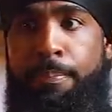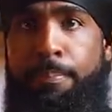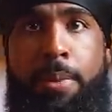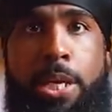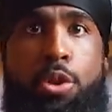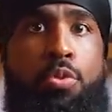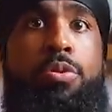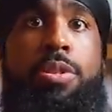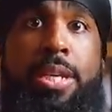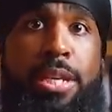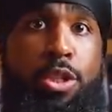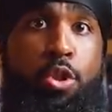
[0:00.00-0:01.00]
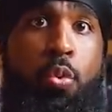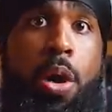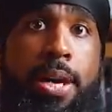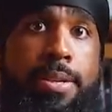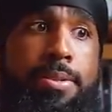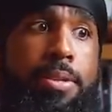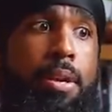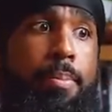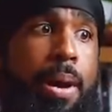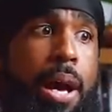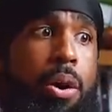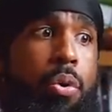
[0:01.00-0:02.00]
make you think twice
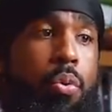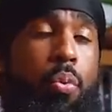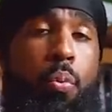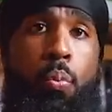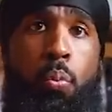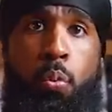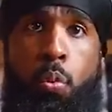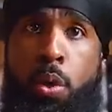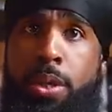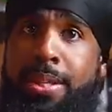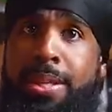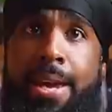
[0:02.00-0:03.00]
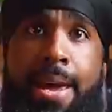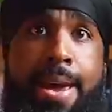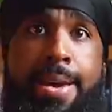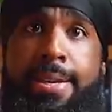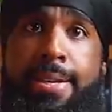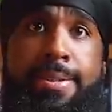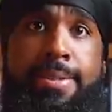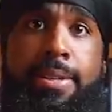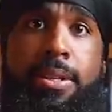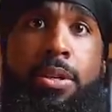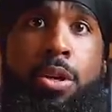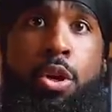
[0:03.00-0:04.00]
about what the heck is
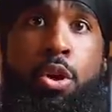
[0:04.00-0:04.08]
it